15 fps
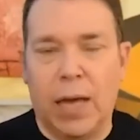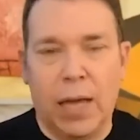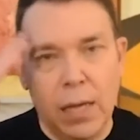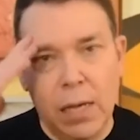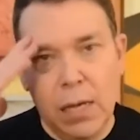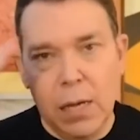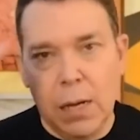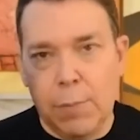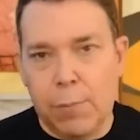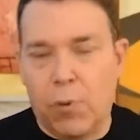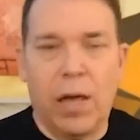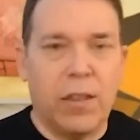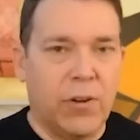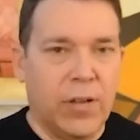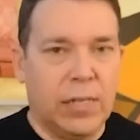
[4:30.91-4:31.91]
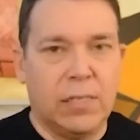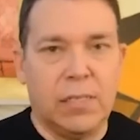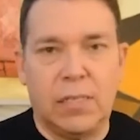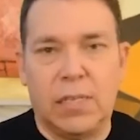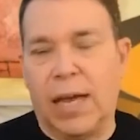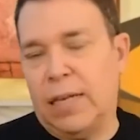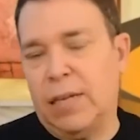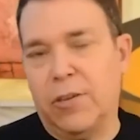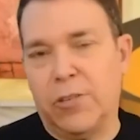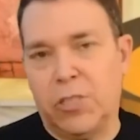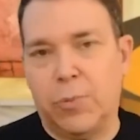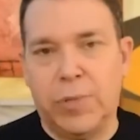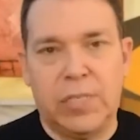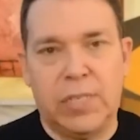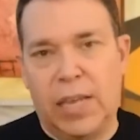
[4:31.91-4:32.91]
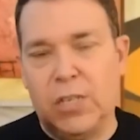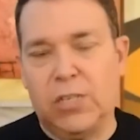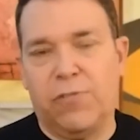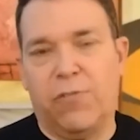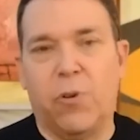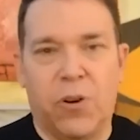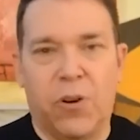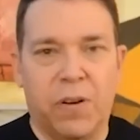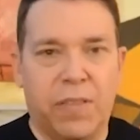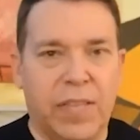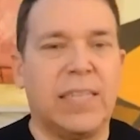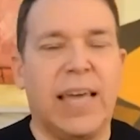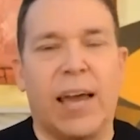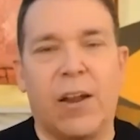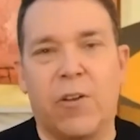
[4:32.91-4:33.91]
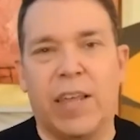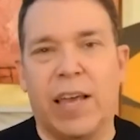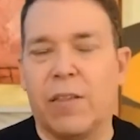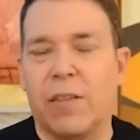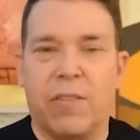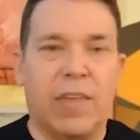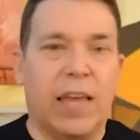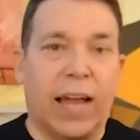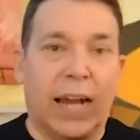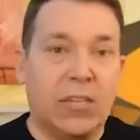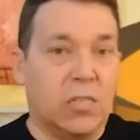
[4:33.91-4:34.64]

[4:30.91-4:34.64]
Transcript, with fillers: My brother gets diagnosed with stage four, this, that, or the other thing.